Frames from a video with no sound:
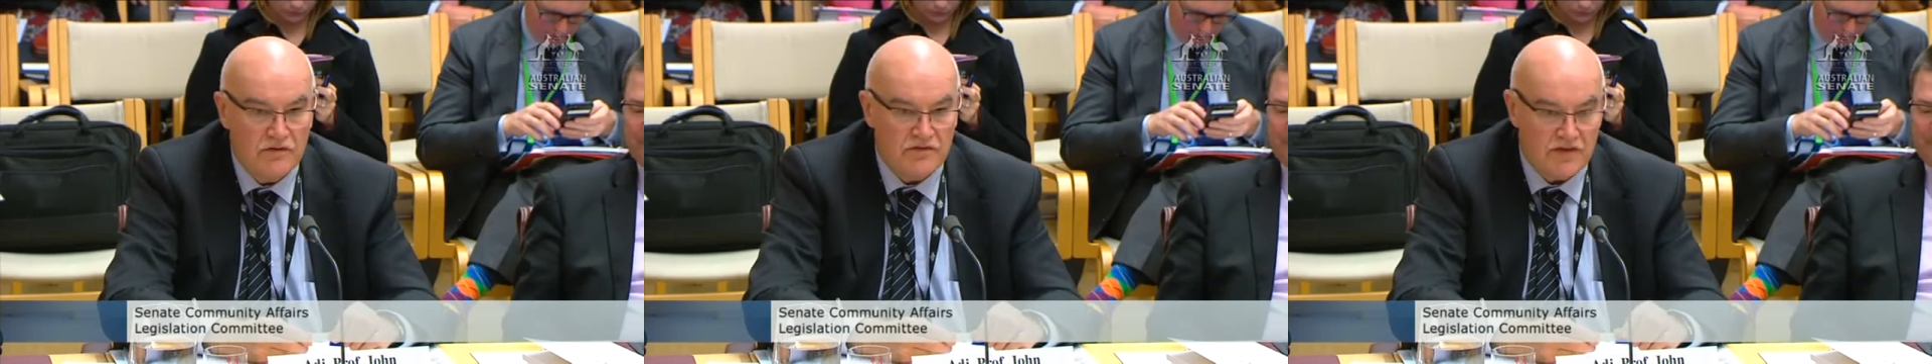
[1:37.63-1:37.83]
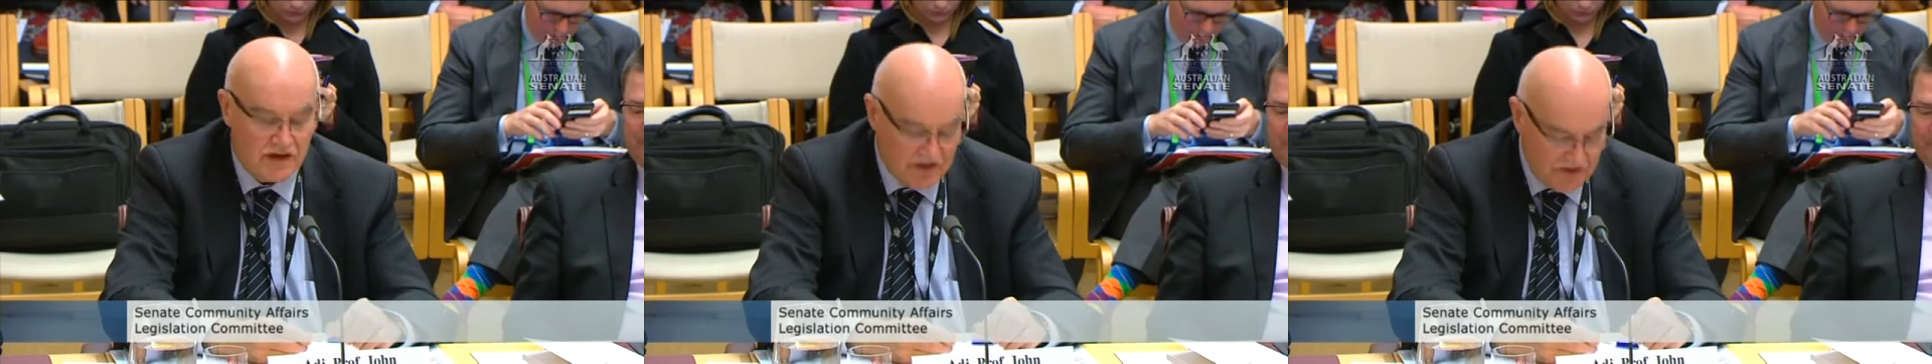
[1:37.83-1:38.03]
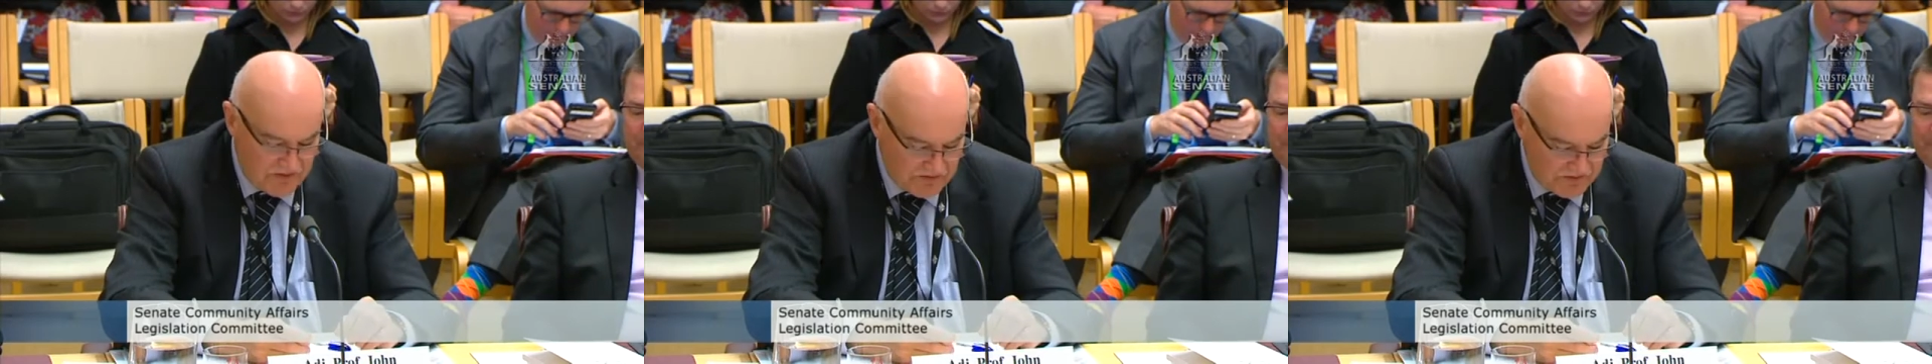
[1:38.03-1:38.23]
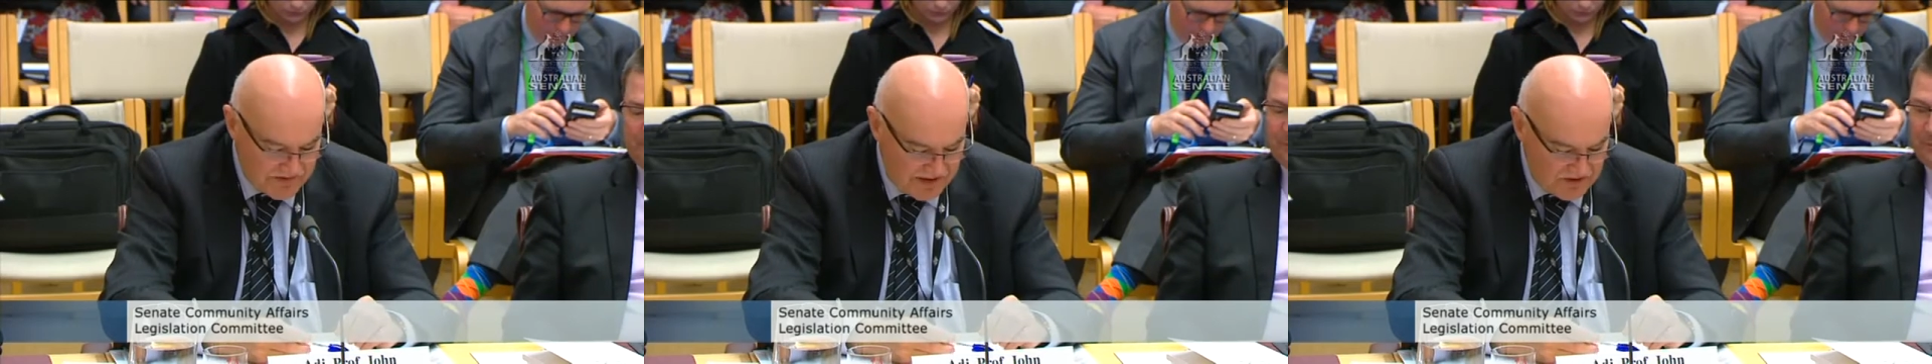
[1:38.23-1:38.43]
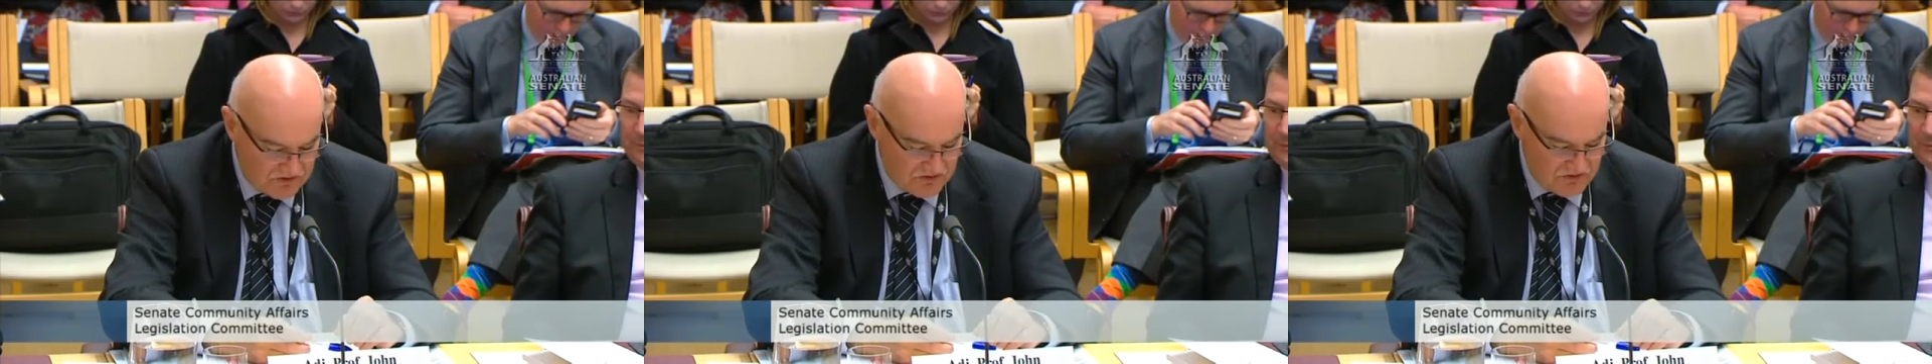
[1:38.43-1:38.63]
Senator's
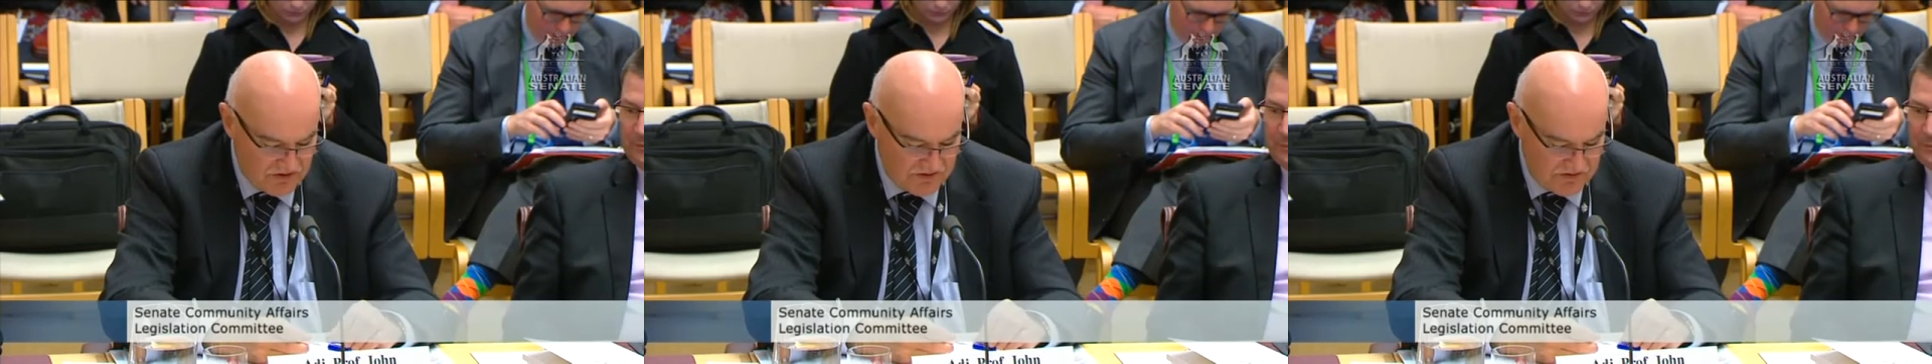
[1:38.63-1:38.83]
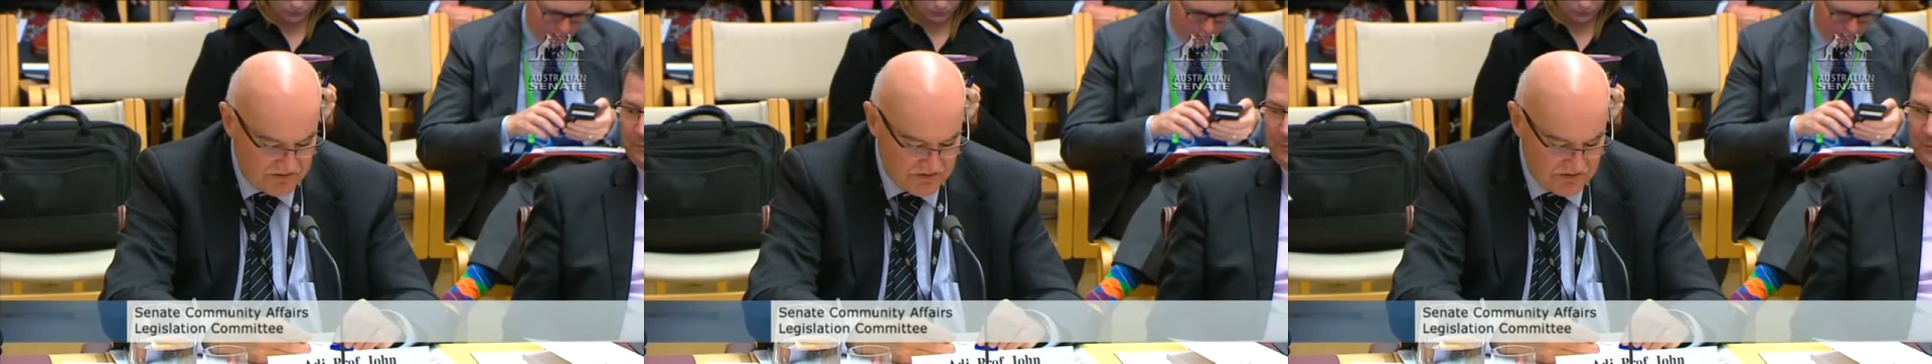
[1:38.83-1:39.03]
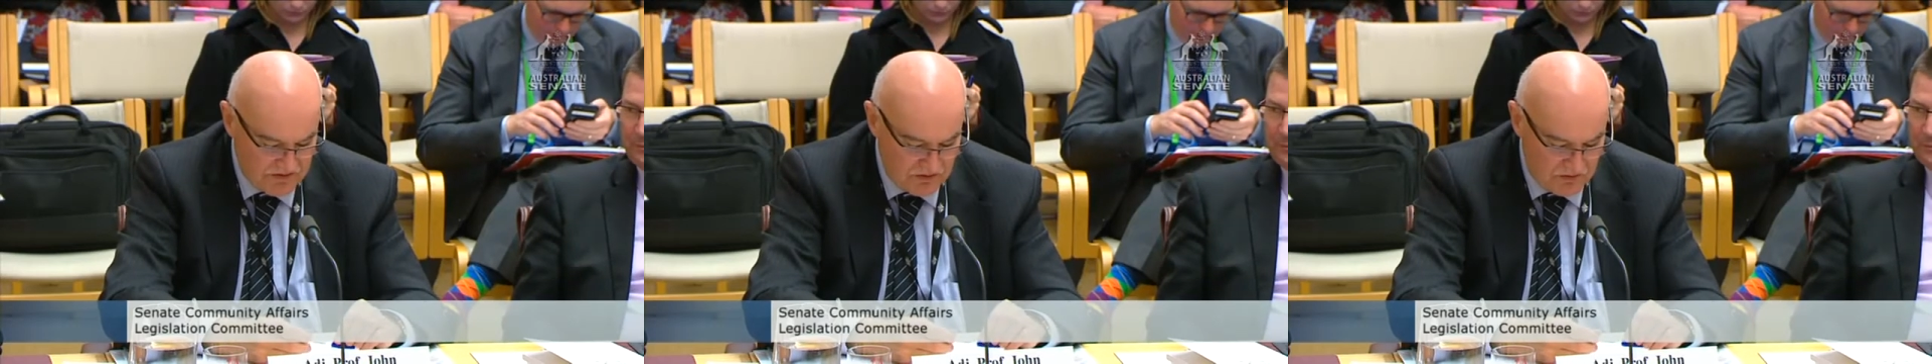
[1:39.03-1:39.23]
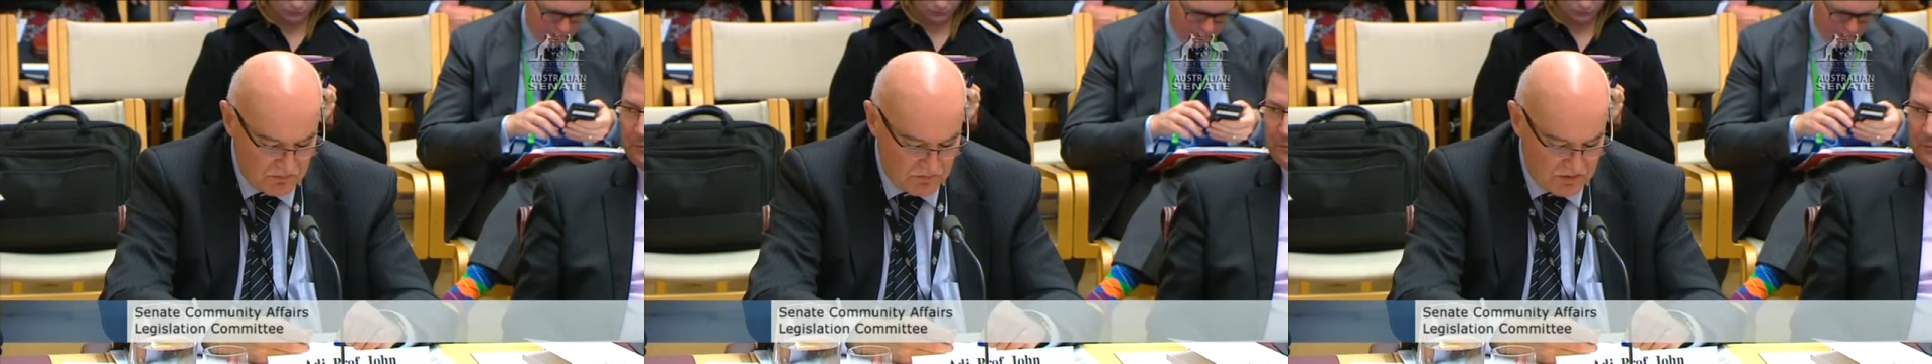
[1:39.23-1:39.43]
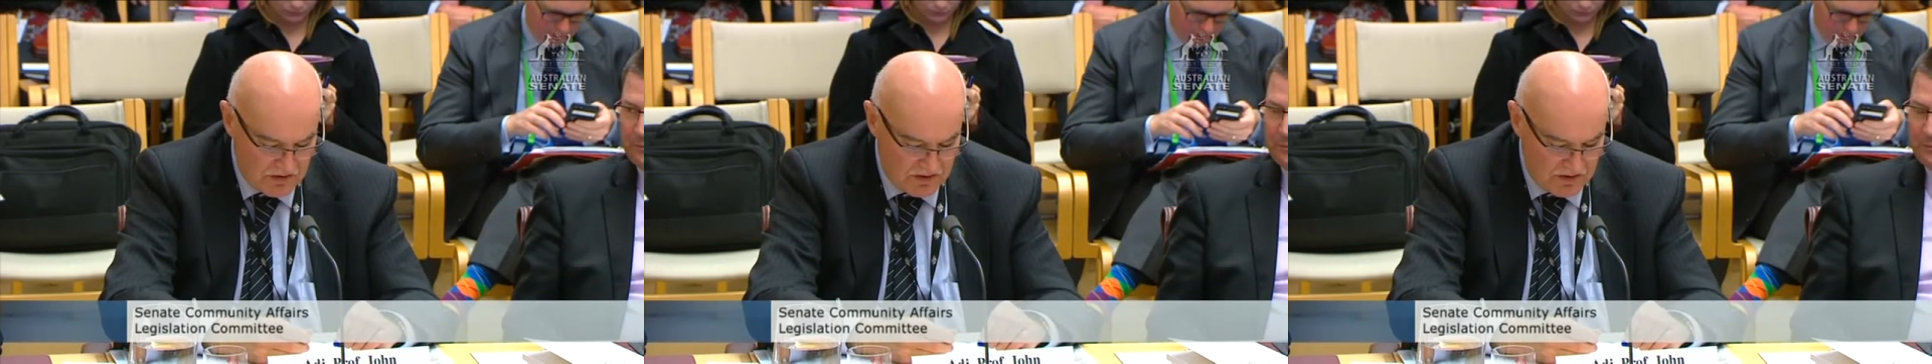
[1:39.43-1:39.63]
attention to